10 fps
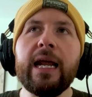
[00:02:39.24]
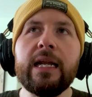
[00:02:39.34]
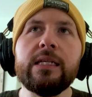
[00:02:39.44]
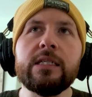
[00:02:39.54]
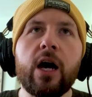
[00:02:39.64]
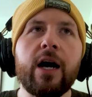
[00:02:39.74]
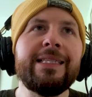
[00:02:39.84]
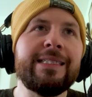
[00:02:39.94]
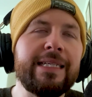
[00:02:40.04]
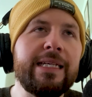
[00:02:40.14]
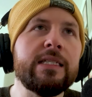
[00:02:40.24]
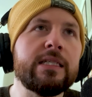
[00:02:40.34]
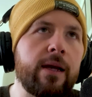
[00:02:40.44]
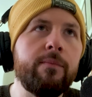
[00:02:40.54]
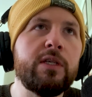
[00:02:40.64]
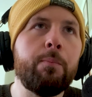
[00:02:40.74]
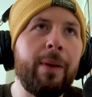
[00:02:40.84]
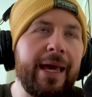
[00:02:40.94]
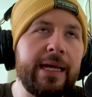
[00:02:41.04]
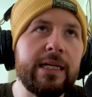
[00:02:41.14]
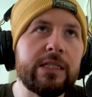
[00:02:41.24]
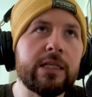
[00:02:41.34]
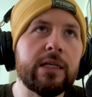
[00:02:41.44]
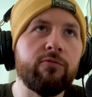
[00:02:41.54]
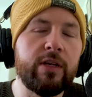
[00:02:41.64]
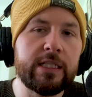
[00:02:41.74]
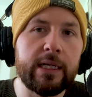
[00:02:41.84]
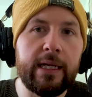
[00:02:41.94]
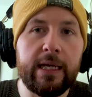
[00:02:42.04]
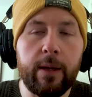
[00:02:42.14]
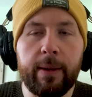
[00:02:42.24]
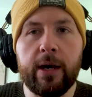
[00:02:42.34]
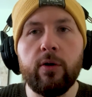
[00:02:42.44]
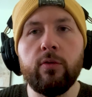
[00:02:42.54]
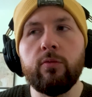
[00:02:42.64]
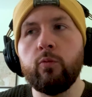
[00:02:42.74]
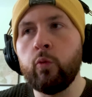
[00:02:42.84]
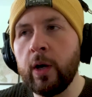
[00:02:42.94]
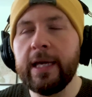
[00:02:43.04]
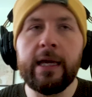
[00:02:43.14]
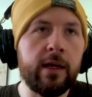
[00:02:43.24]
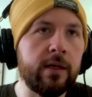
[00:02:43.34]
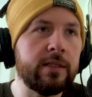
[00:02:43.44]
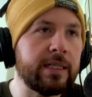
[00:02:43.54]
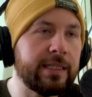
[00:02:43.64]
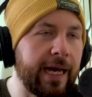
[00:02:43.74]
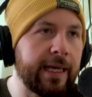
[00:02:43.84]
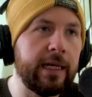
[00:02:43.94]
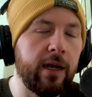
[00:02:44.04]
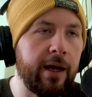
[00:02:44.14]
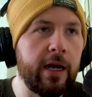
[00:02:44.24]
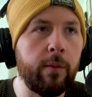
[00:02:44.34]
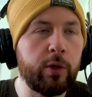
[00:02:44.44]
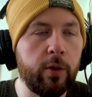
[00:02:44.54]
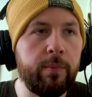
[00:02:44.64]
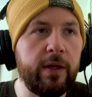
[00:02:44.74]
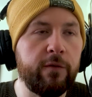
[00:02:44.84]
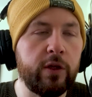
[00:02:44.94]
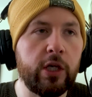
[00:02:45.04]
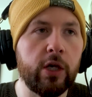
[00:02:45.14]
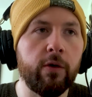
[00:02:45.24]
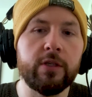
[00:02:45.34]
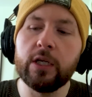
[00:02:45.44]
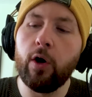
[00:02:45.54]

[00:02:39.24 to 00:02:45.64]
And I'd seen some debate recently about what England's attacking lineup could be for the Euros.